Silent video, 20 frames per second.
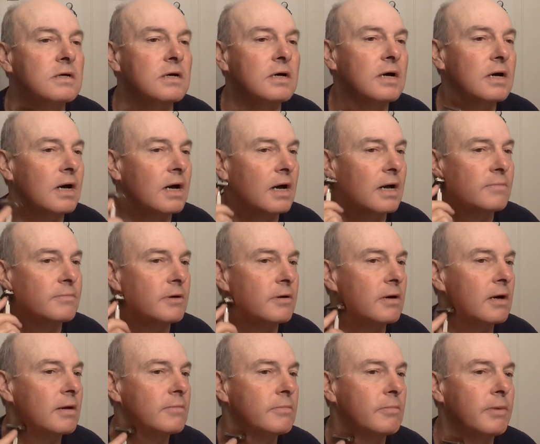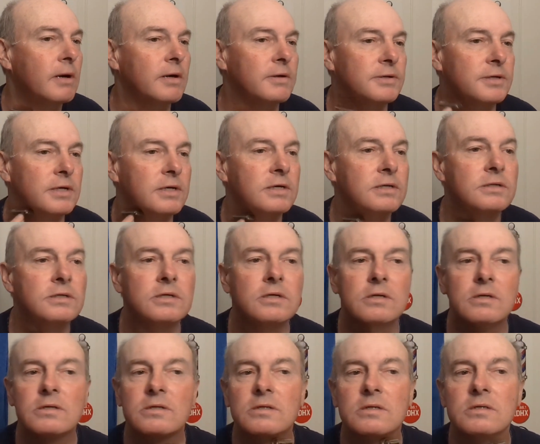I'm about done
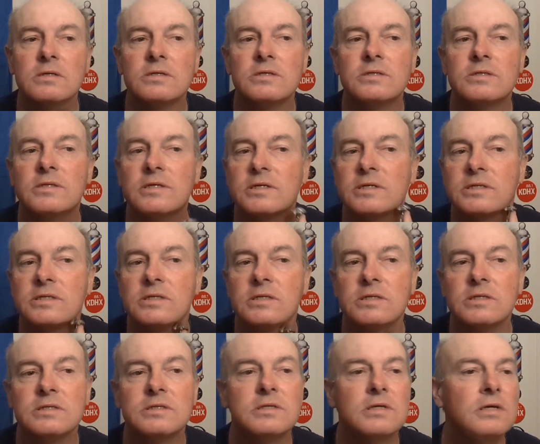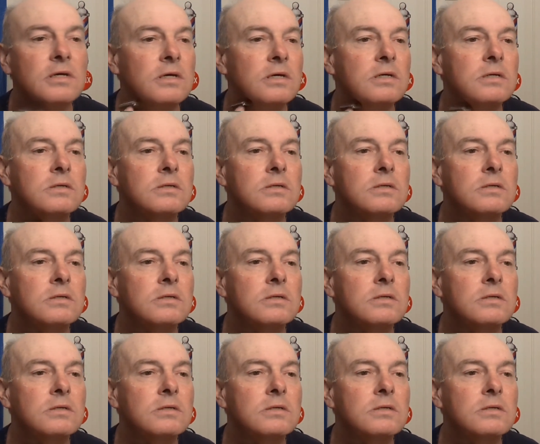here. This is I